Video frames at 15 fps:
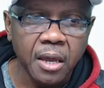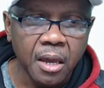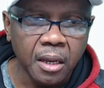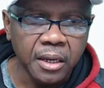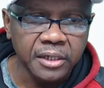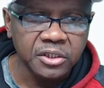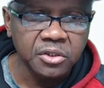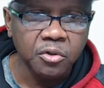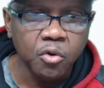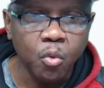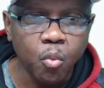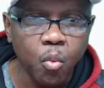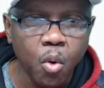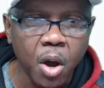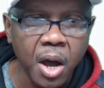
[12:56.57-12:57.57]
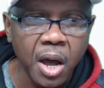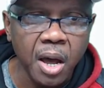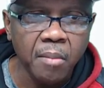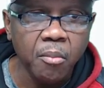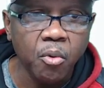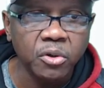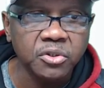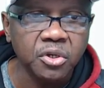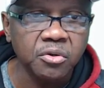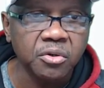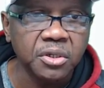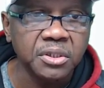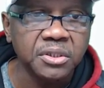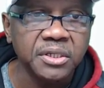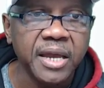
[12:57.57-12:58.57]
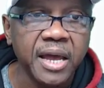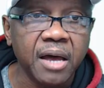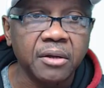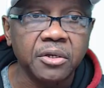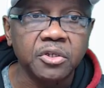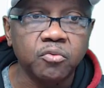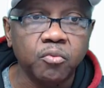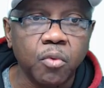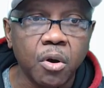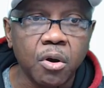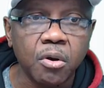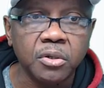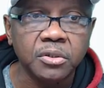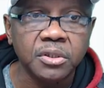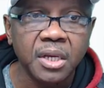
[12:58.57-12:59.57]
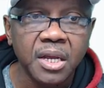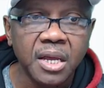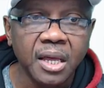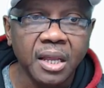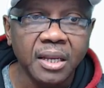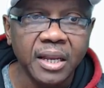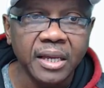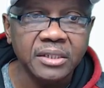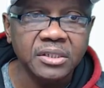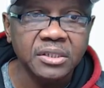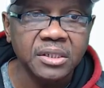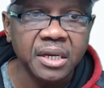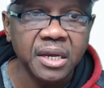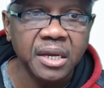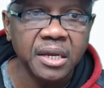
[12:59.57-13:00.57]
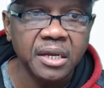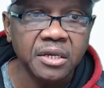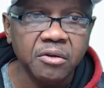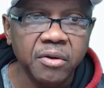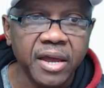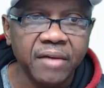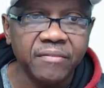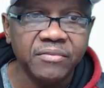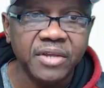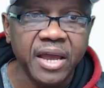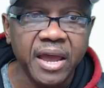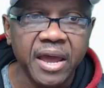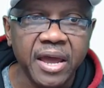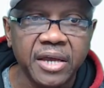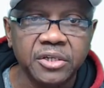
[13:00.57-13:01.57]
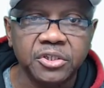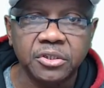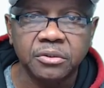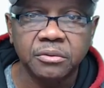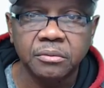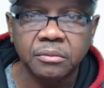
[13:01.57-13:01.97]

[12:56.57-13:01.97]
Let's do one more so you can see how this works. Let's say you have Dash.